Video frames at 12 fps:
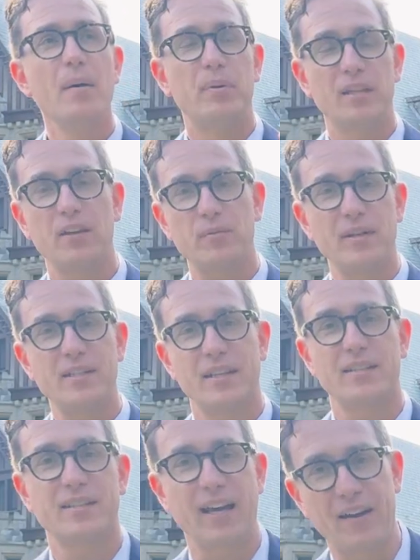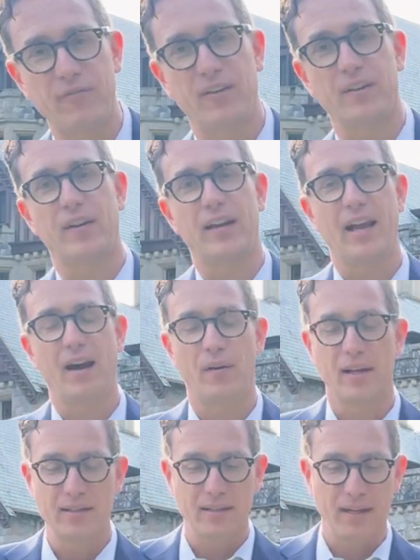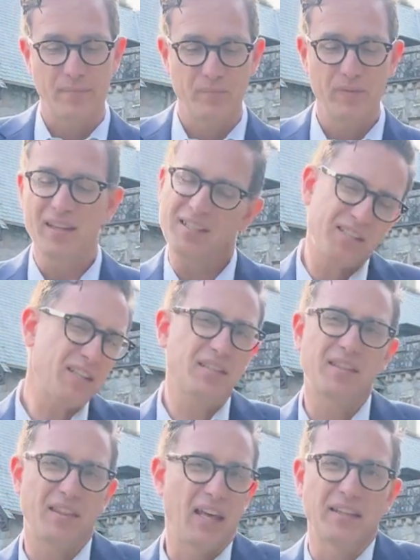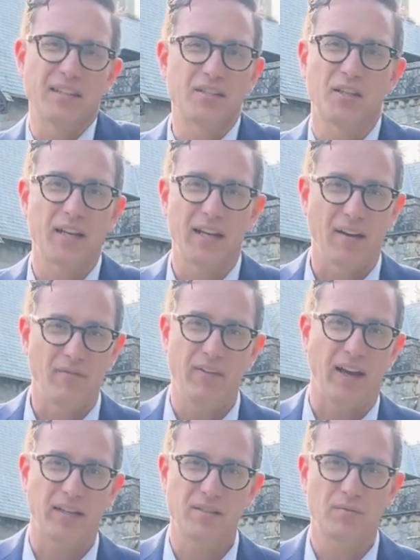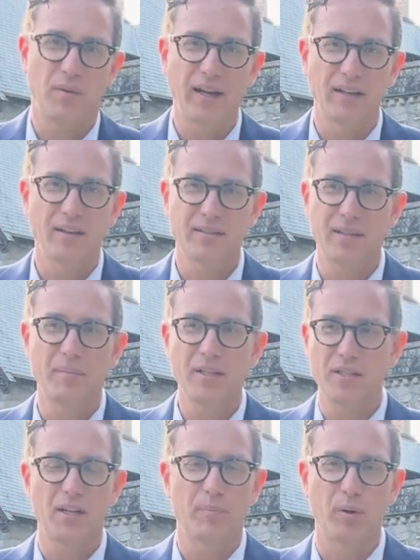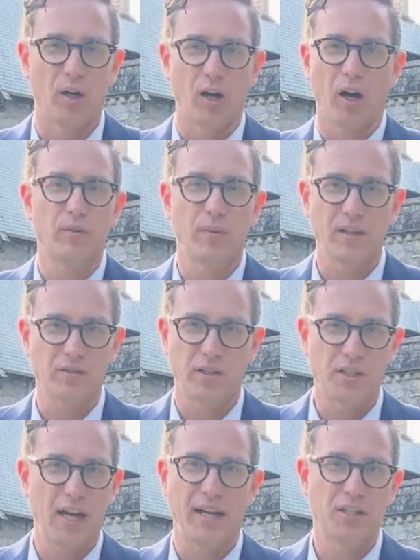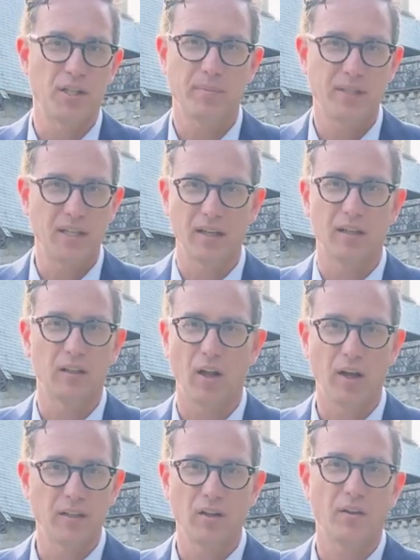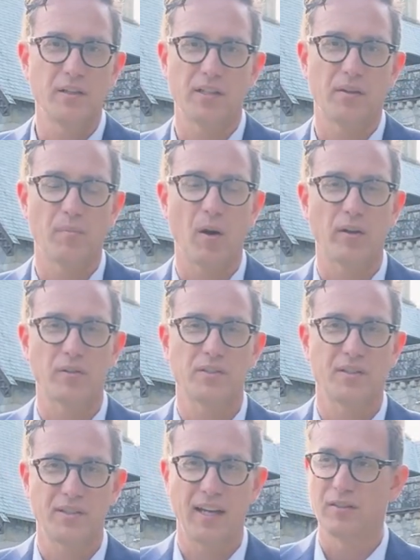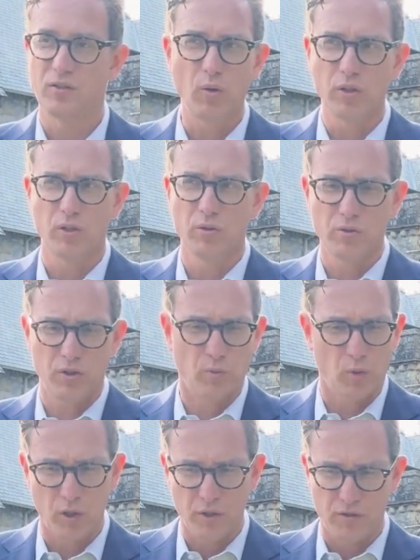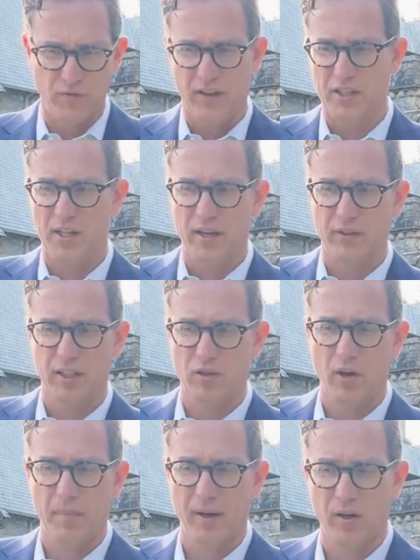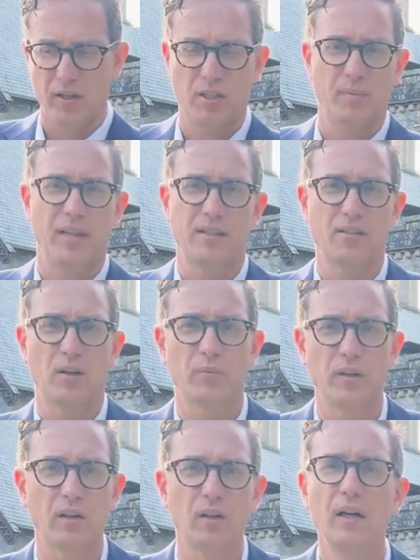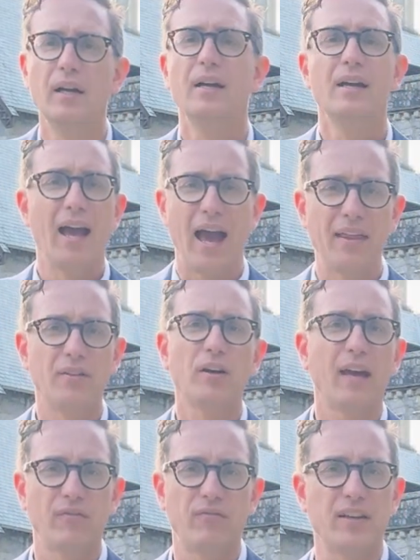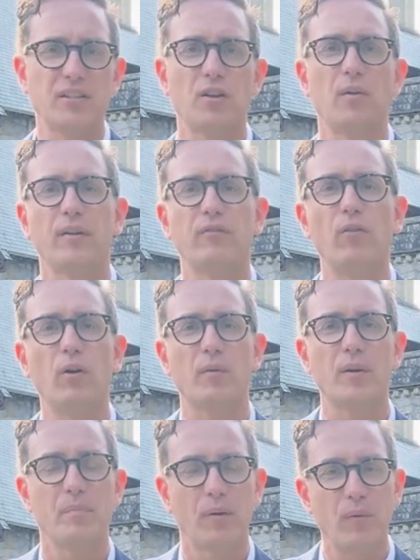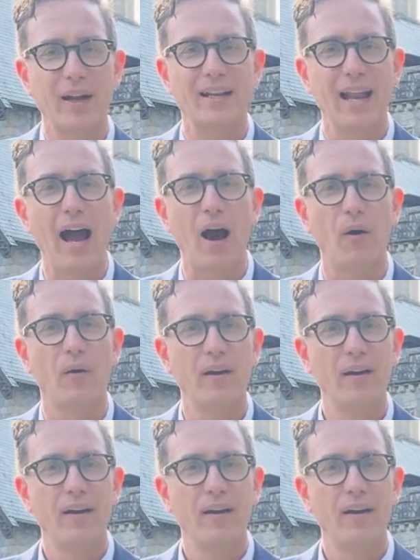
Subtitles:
But the other reason this is kind of fun right now is that this is a thing that's going to get fixed, right? Somebody's going to put guardrails on ChatGPT and Claude and all these other models to say, don't use the words vegetative electron microscopy, that's not real. And they'll get fixed going forward. But right now,